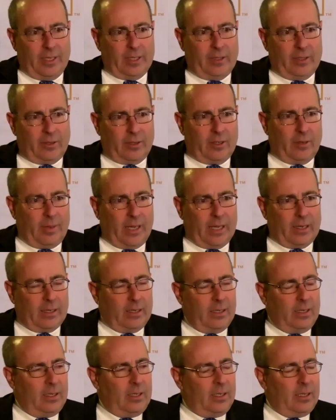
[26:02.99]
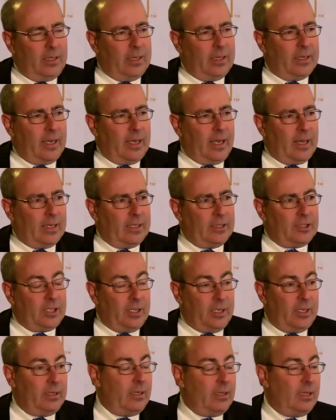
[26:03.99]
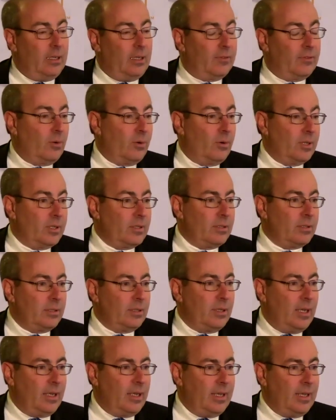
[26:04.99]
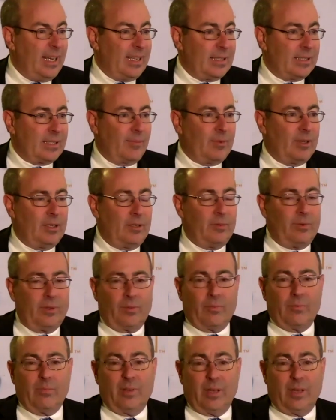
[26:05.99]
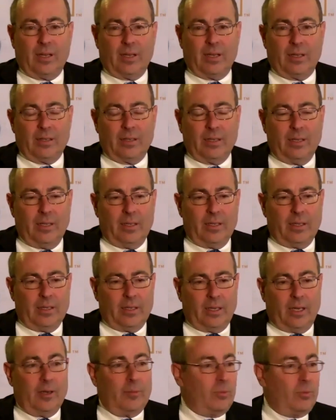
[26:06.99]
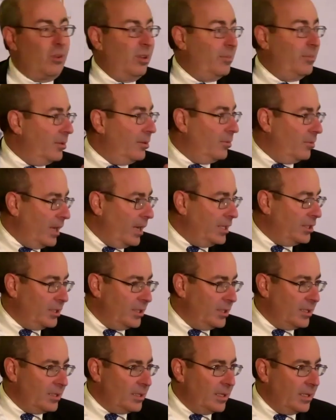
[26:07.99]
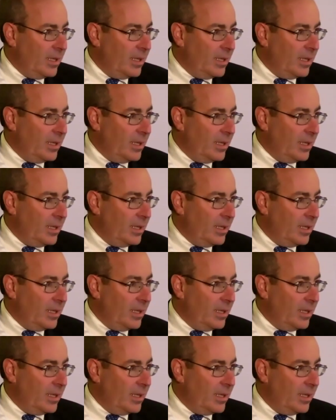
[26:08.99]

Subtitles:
me, you learned about in college. And of course, it has something to do with unemployment and wages.